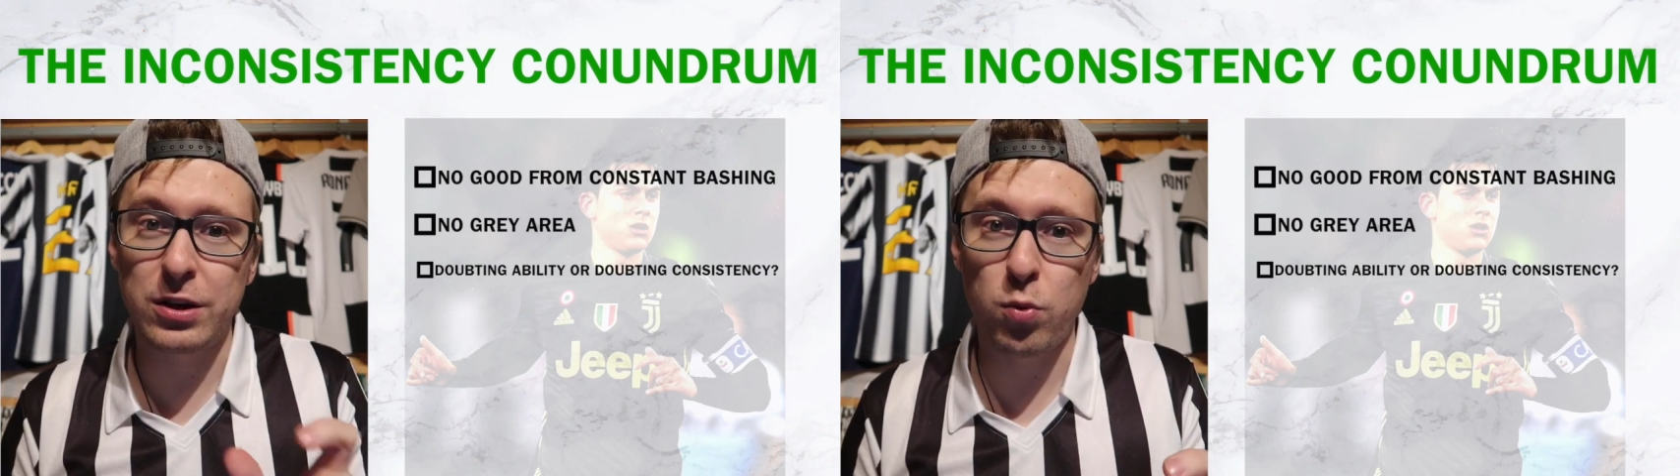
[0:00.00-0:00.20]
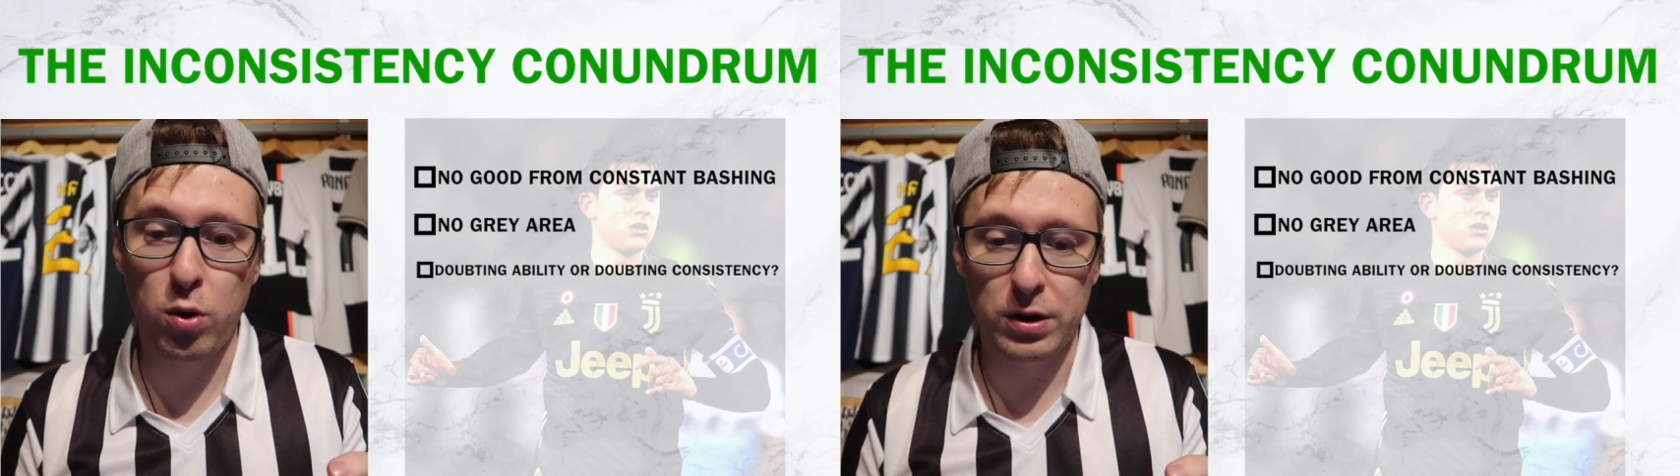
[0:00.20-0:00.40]

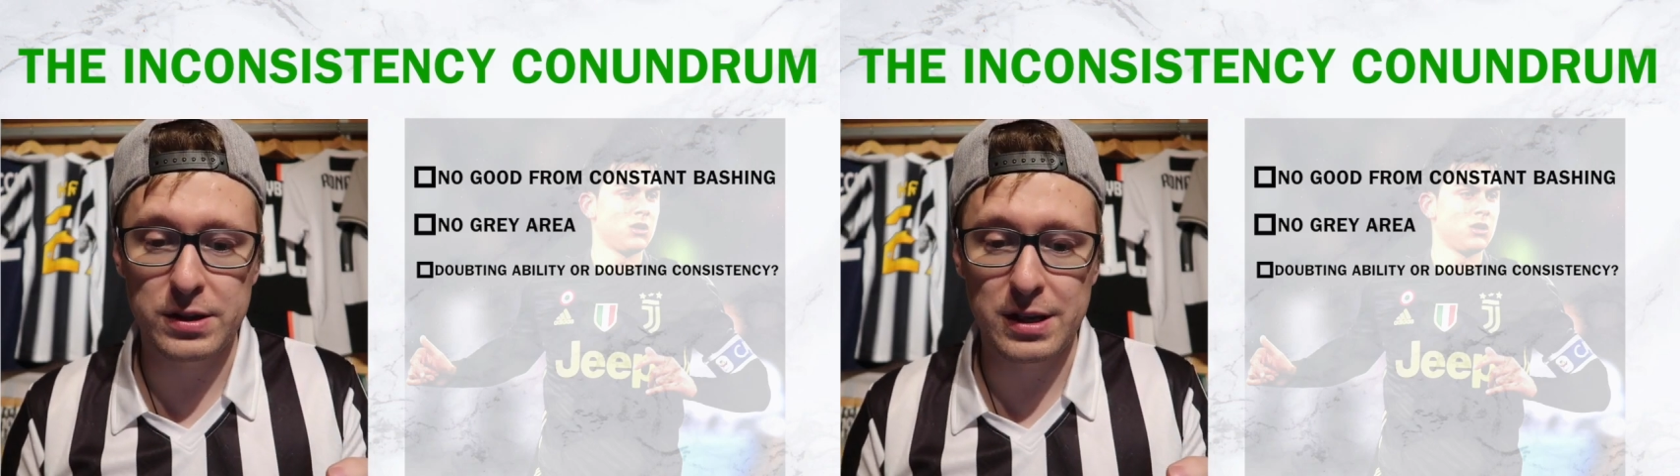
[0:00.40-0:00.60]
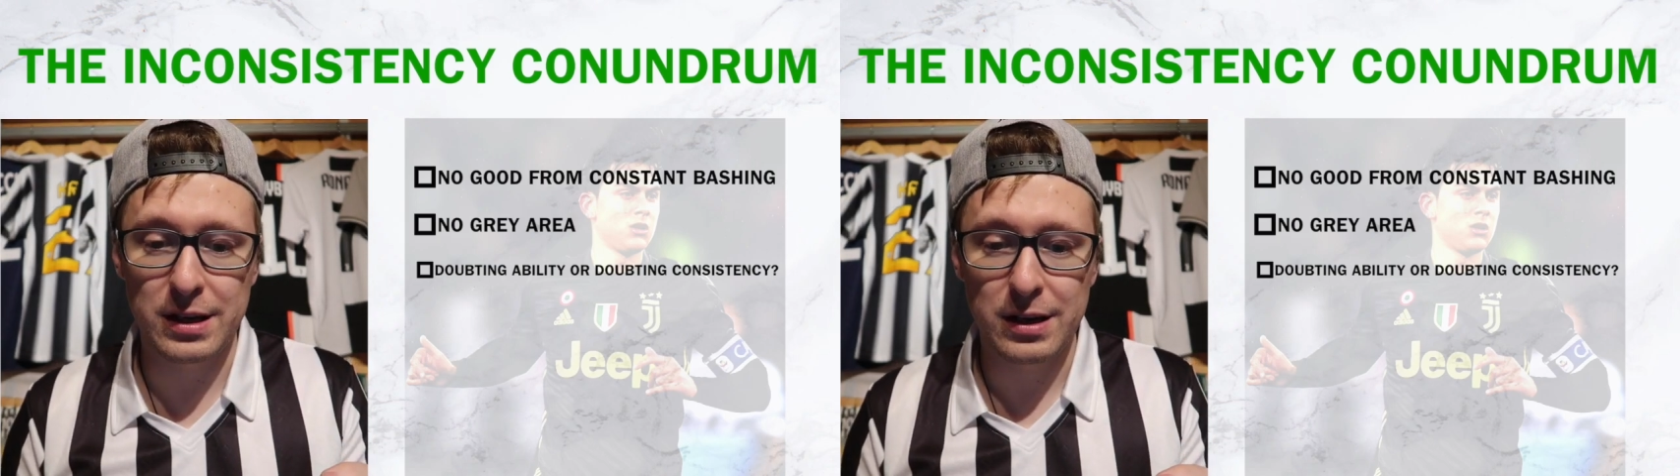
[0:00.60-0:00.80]

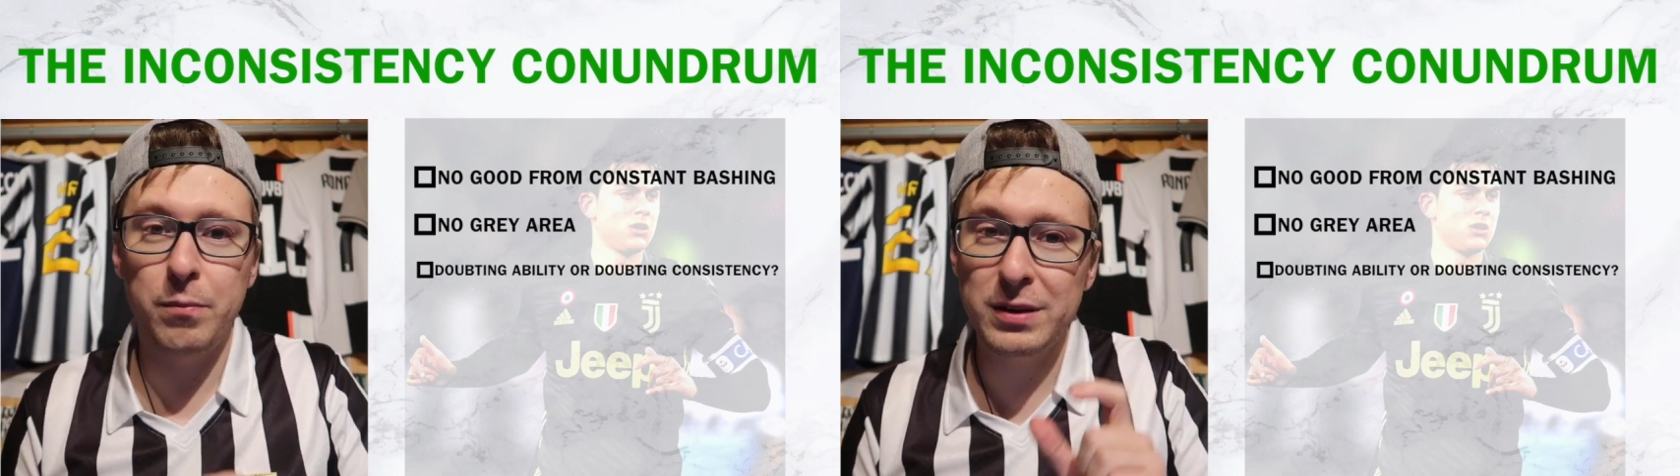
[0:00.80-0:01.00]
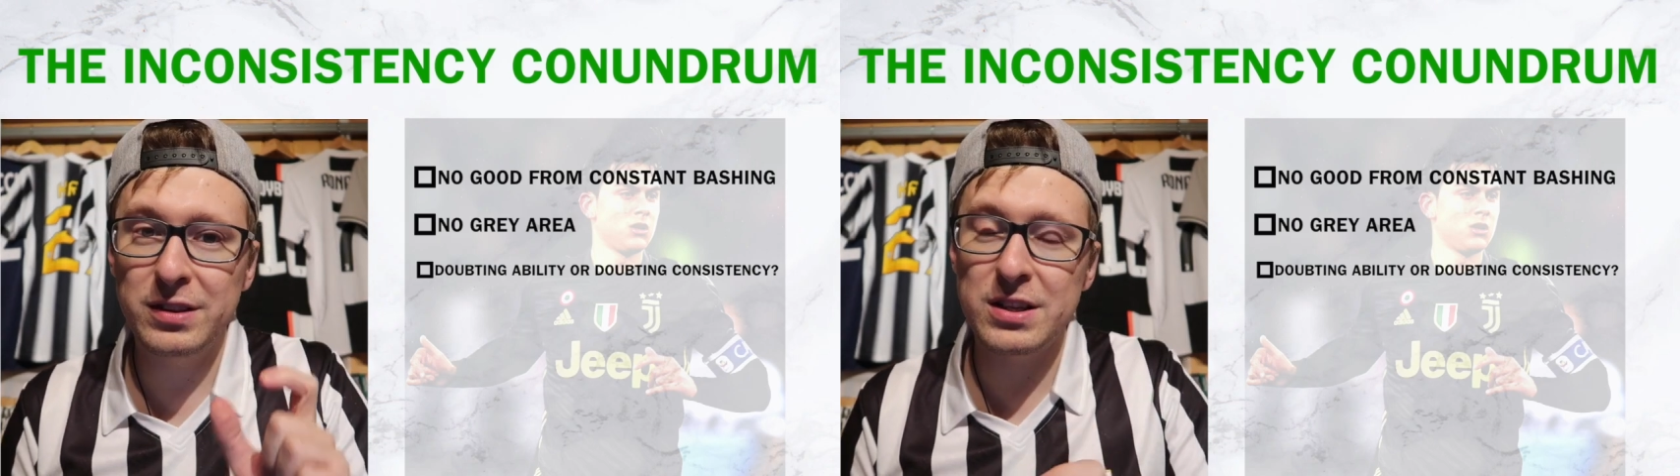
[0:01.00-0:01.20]
quality,
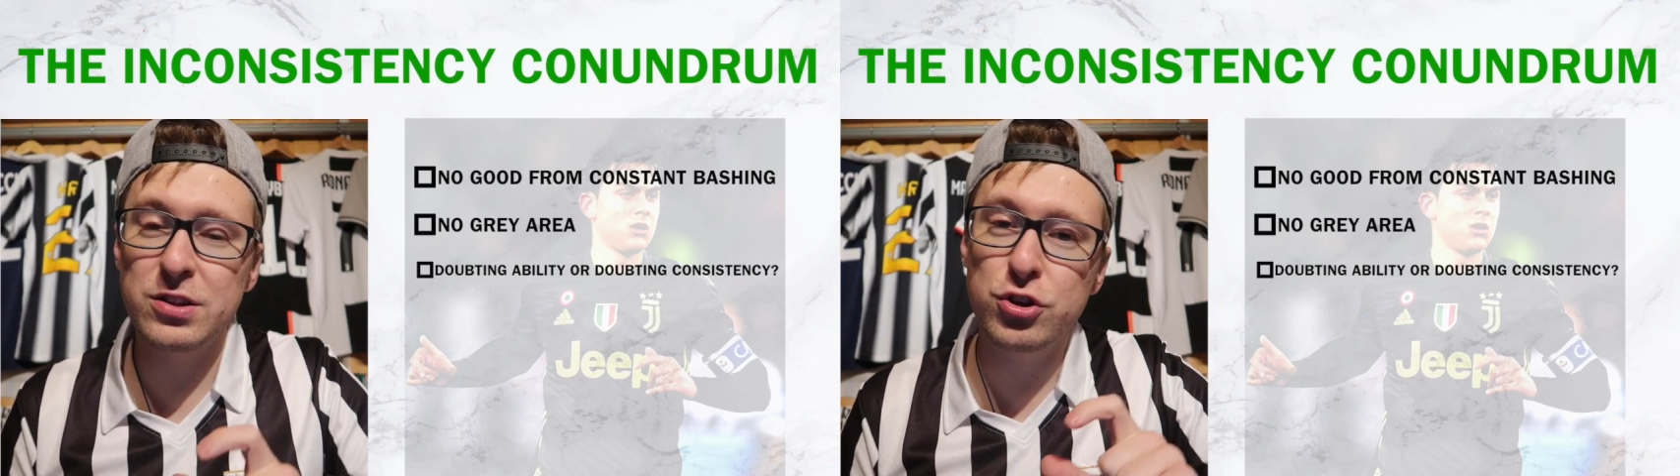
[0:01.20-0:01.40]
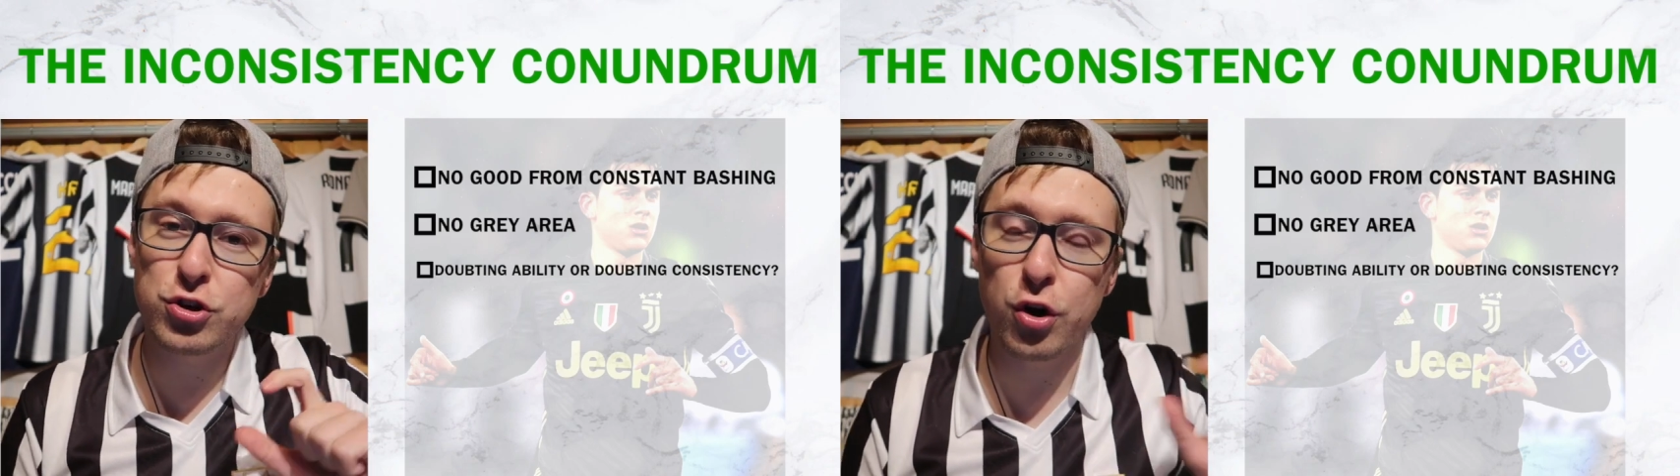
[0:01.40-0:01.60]
but
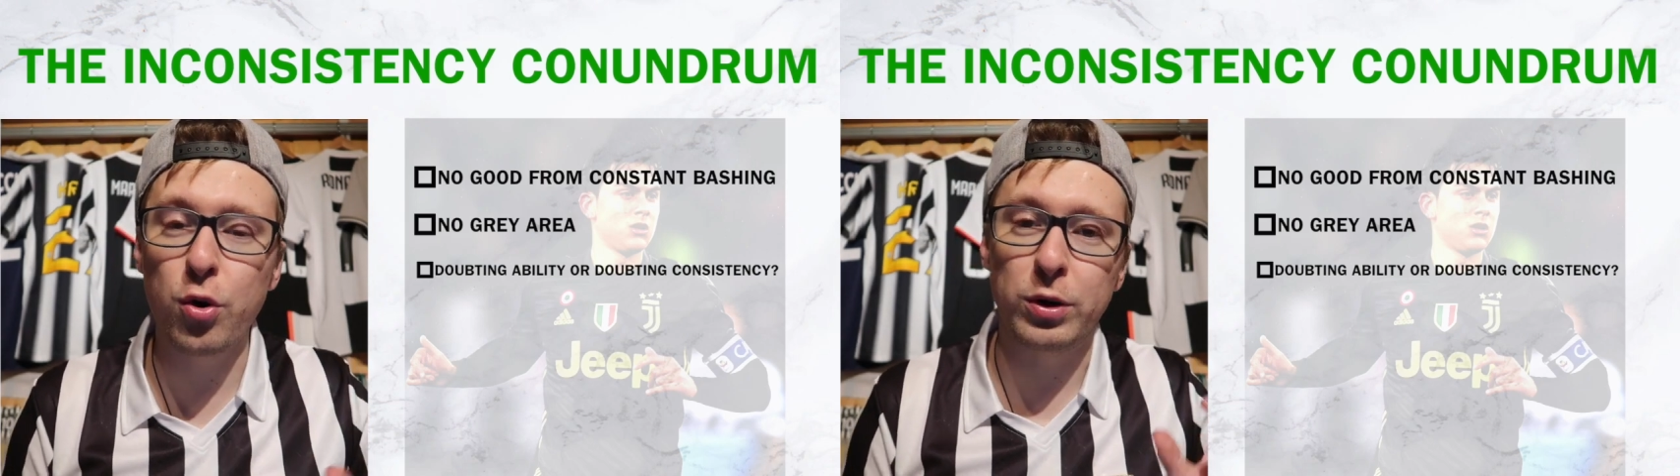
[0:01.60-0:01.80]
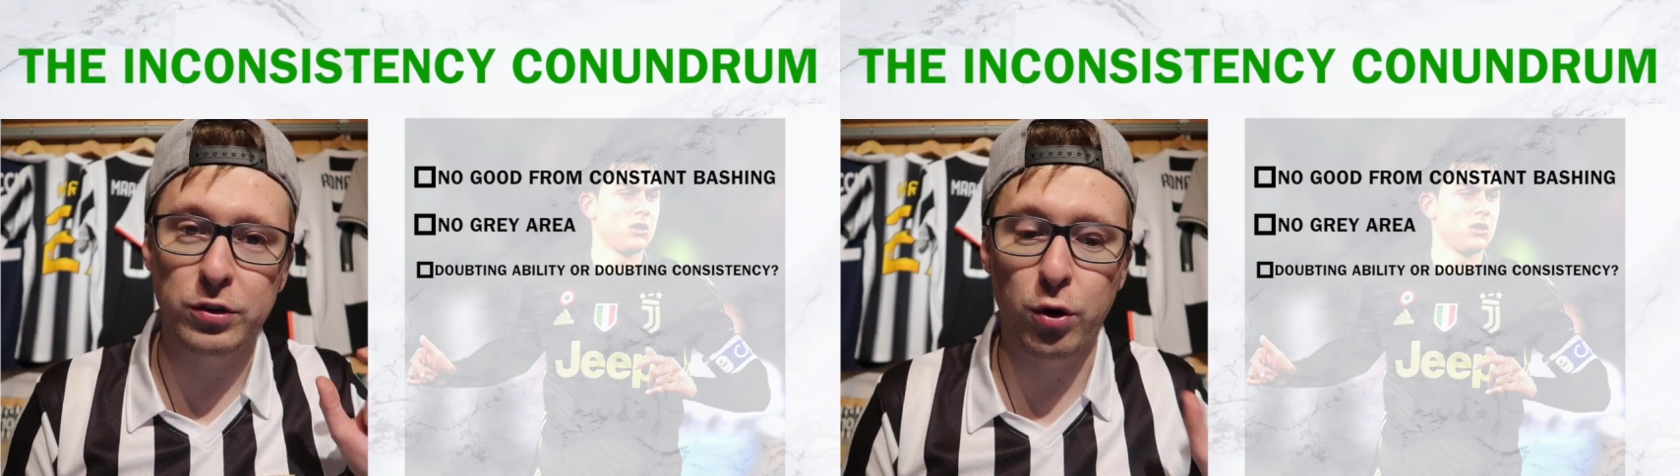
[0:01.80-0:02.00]
doesn't show